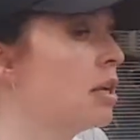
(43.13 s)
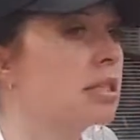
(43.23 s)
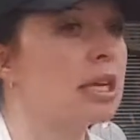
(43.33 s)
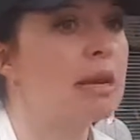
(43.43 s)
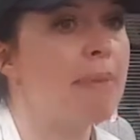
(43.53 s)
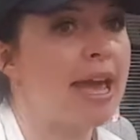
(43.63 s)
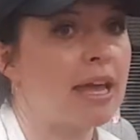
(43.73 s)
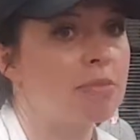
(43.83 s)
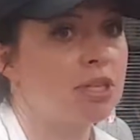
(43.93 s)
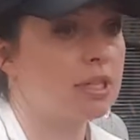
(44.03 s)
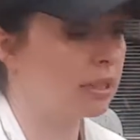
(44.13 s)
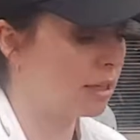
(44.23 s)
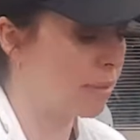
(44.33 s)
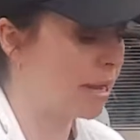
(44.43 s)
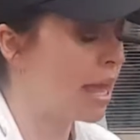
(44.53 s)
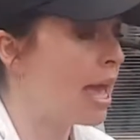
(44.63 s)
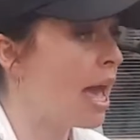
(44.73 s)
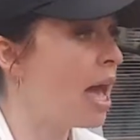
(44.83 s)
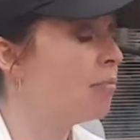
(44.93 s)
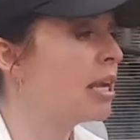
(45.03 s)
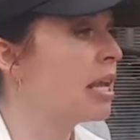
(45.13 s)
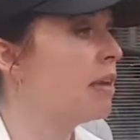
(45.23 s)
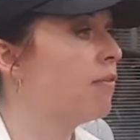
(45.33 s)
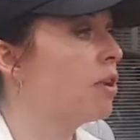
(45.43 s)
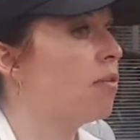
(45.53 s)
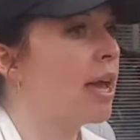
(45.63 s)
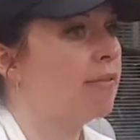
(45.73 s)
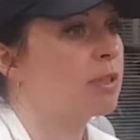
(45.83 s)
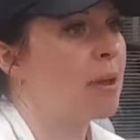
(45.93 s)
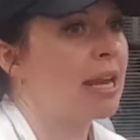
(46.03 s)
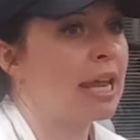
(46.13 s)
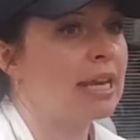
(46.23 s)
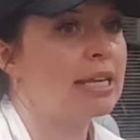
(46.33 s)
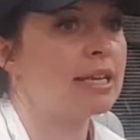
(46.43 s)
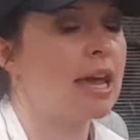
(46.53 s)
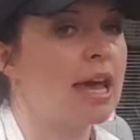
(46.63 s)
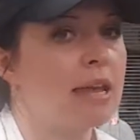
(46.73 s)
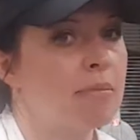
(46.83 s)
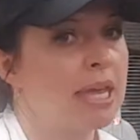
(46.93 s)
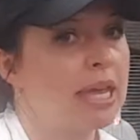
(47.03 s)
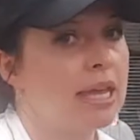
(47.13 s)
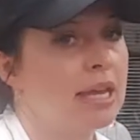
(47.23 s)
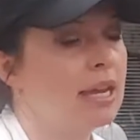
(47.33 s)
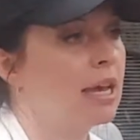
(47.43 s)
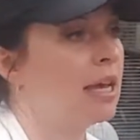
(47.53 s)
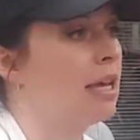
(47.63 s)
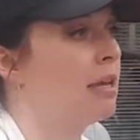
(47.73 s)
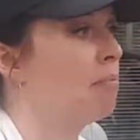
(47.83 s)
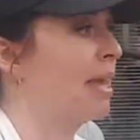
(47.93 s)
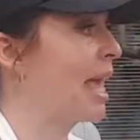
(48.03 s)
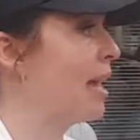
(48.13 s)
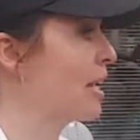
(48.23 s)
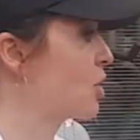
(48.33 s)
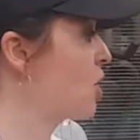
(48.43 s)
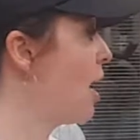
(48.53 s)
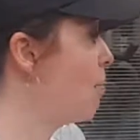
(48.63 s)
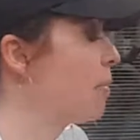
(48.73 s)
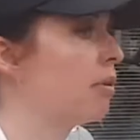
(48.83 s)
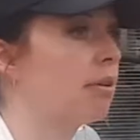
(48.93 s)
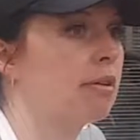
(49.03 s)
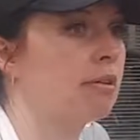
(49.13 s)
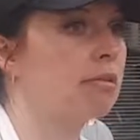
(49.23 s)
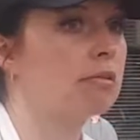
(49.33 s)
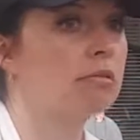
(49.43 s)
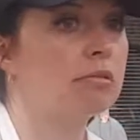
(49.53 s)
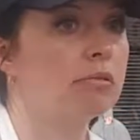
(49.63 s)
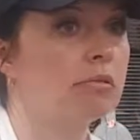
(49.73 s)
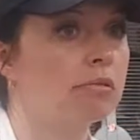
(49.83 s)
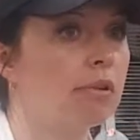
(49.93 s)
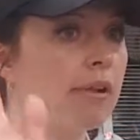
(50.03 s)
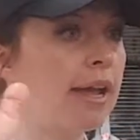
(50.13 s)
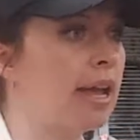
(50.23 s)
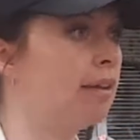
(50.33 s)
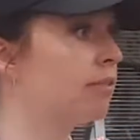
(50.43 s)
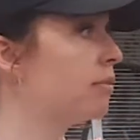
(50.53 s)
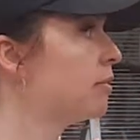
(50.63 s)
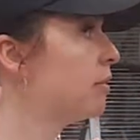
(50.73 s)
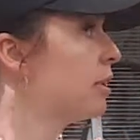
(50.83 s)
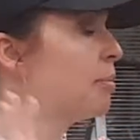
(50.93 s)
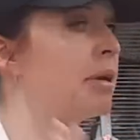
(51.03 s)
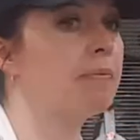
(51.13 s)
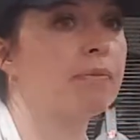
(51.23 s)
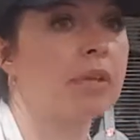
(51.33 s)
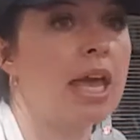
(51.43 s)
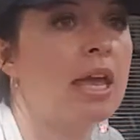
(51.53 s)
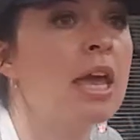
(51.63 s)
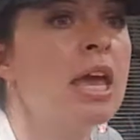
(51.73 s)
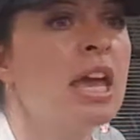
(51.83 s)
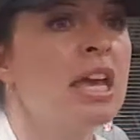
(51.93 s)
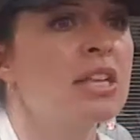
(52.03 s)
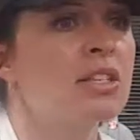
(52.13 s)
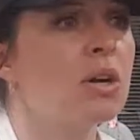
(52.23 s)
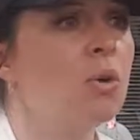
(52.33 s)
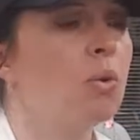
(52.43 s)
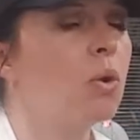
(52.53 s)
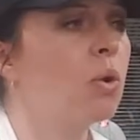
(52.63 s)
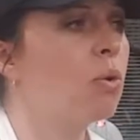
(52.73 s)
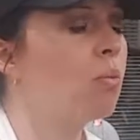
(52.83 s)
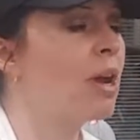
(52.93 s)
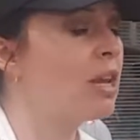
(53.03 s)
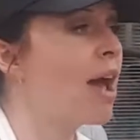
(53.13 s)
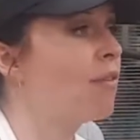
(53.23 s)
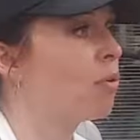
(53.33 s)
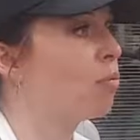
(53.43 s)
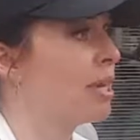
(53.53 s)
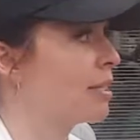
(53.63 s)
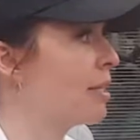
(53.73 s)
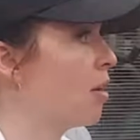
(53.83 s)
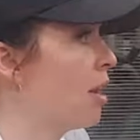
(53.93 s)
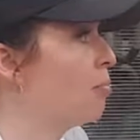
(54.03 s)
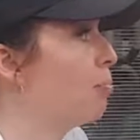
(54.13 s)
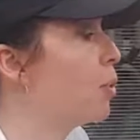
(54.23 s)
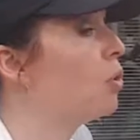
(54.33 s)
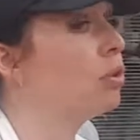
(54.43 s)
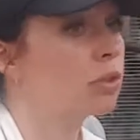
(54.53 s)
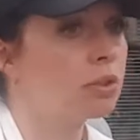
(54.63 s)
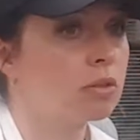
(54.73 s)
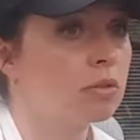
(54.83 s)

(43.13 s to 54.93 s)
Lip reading: So I'm going to back up just a little bit. How many of you have spent any time in a mechanic shop? I have a little bit. Okay. So when you have a rusted on bolt,